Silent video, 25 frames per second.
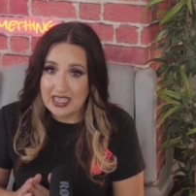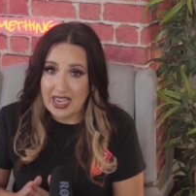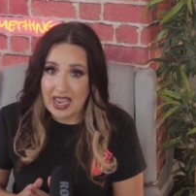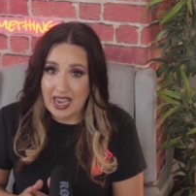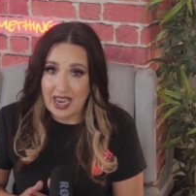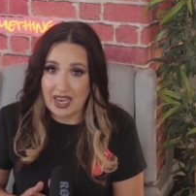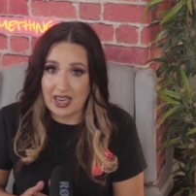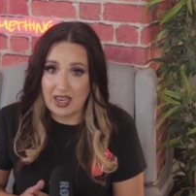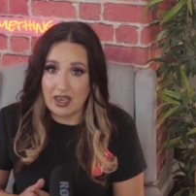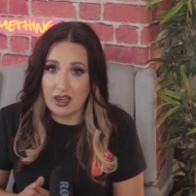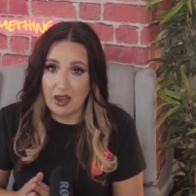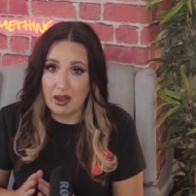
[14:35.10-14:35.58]

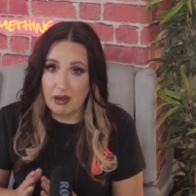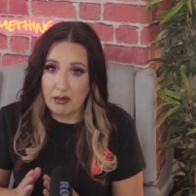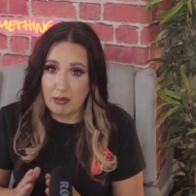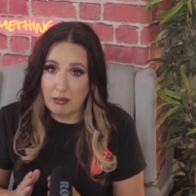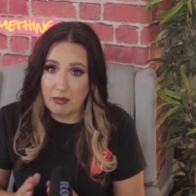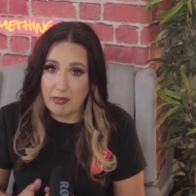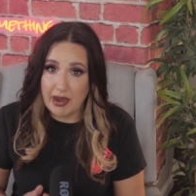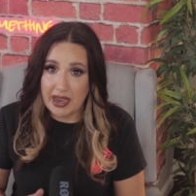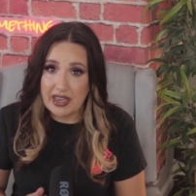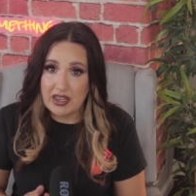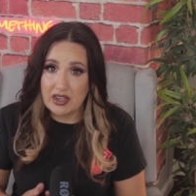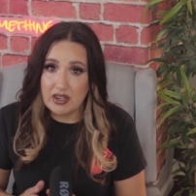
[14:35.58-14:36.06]
day,
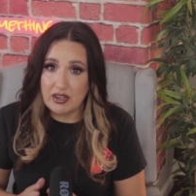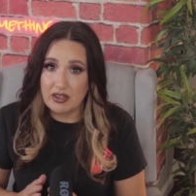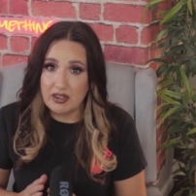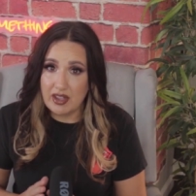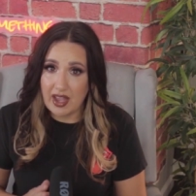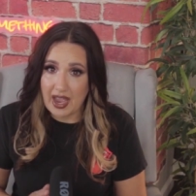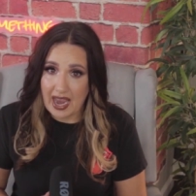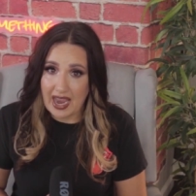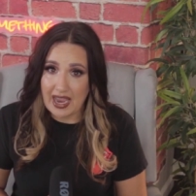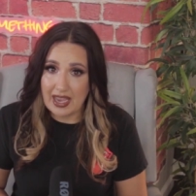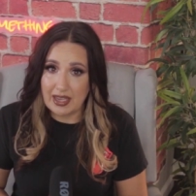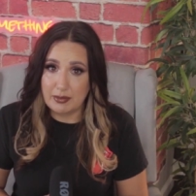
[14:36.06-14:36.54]
Michael
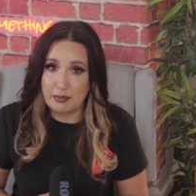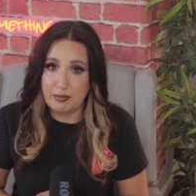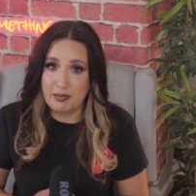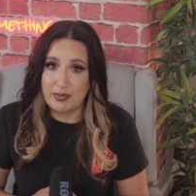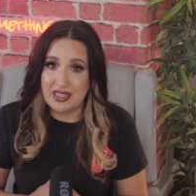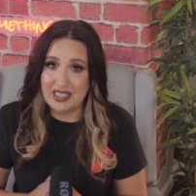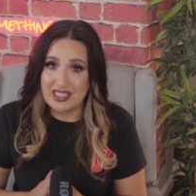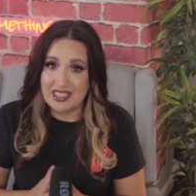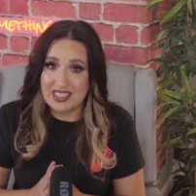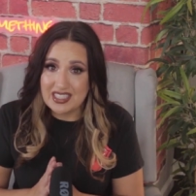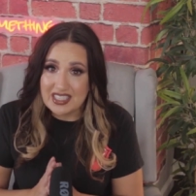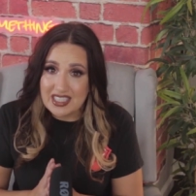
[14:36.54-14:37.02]
had
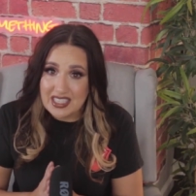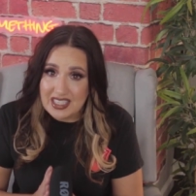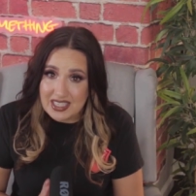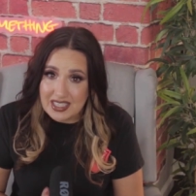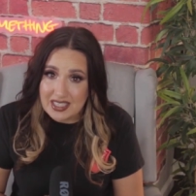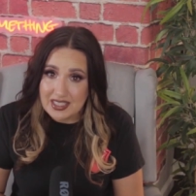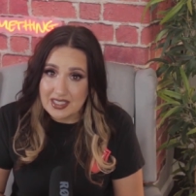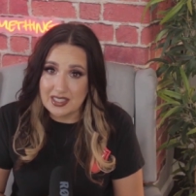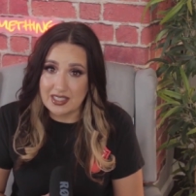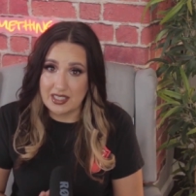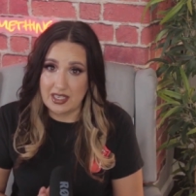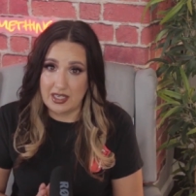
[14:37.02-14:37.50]
been
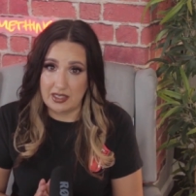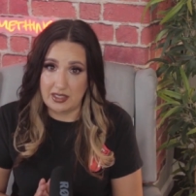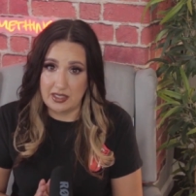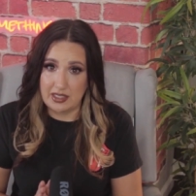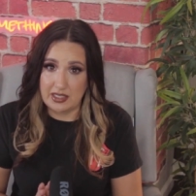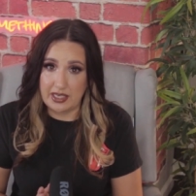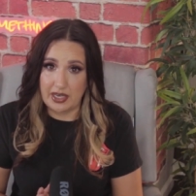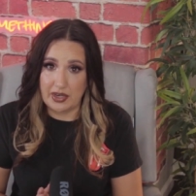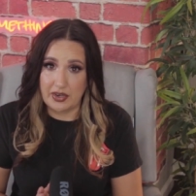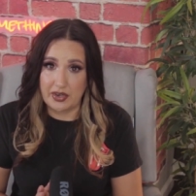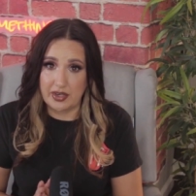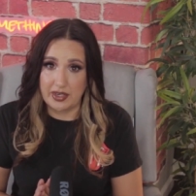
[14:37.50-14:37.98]
teasing
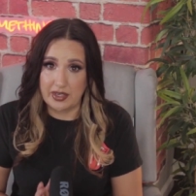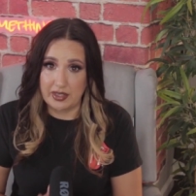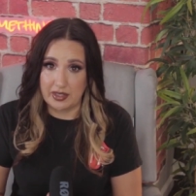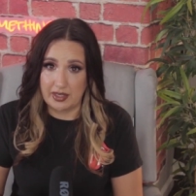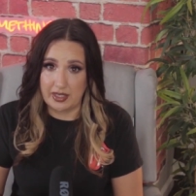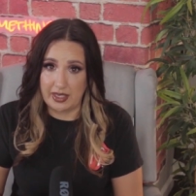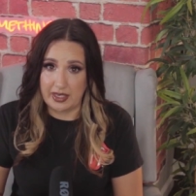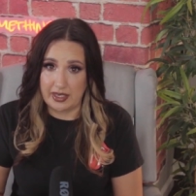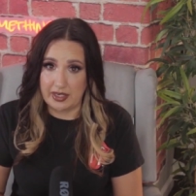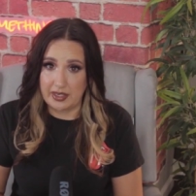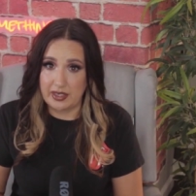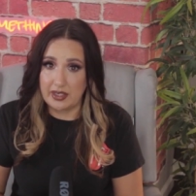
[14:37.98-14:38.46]
Terry
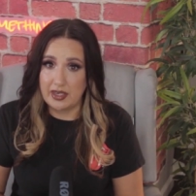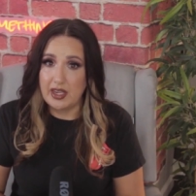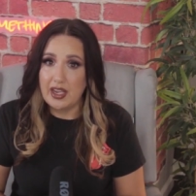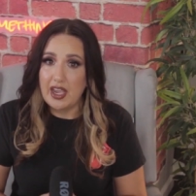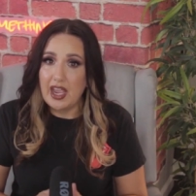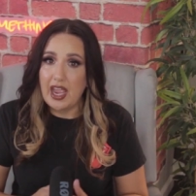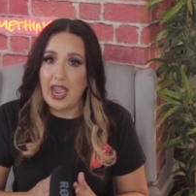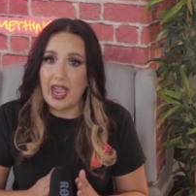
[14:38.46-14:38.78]
Lynn